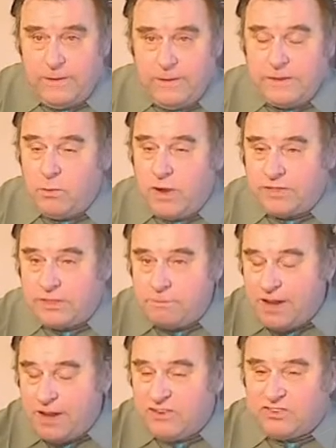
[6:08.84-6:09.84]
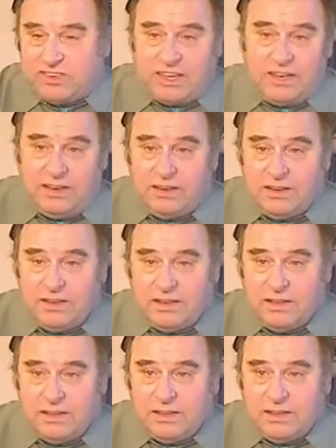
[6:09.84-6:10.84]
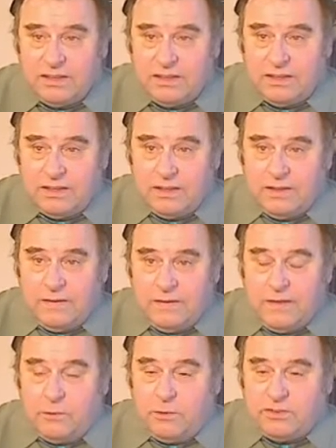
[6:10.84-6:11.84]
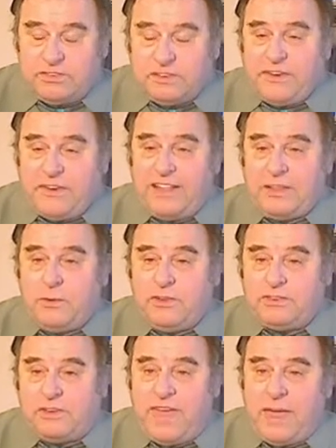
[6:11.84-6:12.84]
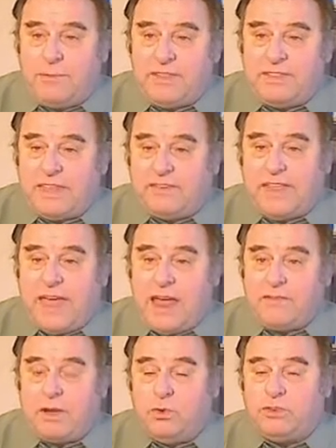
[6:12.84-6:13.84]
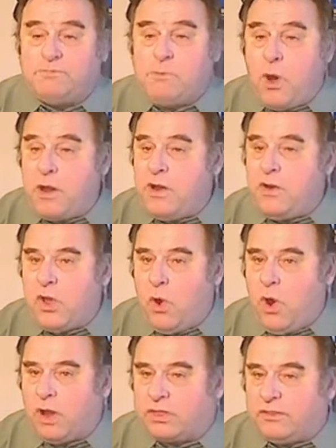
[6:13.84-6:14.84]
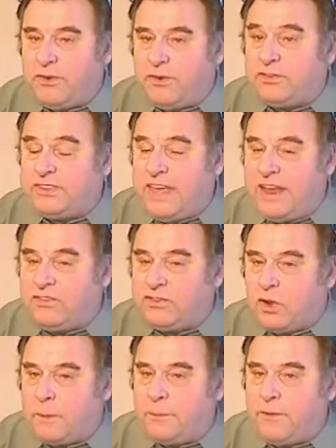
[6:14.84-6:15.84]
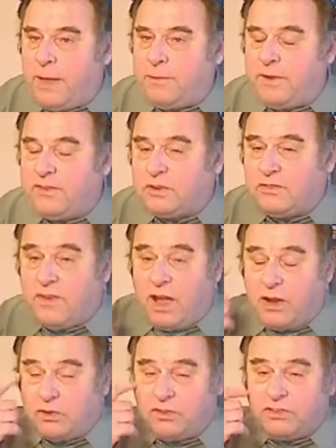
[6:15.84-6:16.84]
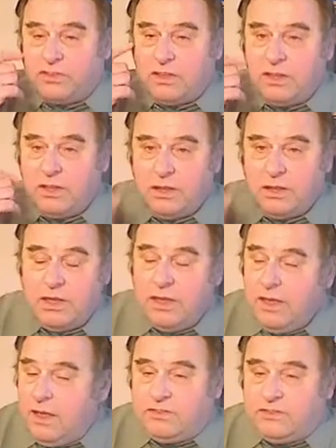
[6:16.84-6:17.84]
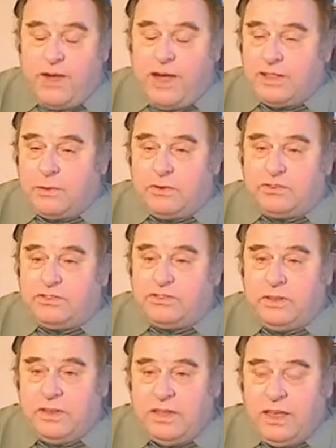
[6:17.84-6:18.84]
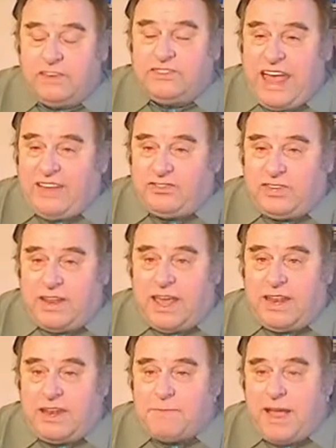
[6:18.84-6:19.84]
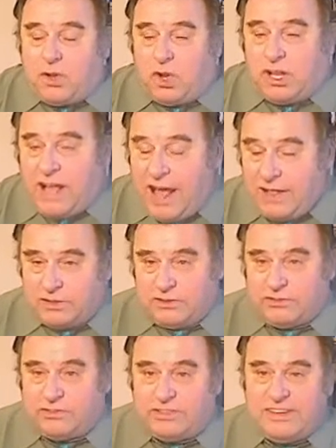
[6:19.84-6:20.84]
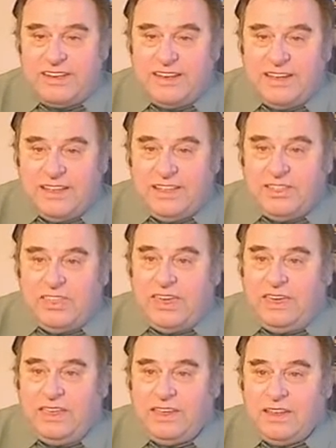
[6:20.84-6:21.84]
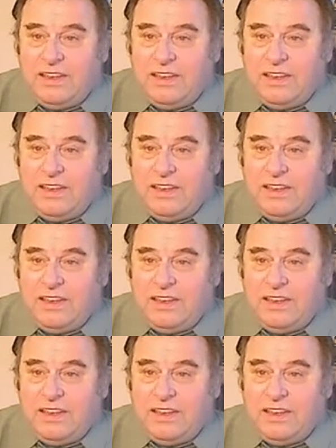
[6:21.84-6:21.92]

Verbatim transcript: than what the British did. It was the followers of Eamon de Valera, who was born in New York, the first Taoiseach or Prime Minister of Ireland. His followers assassinated Michael Collins, the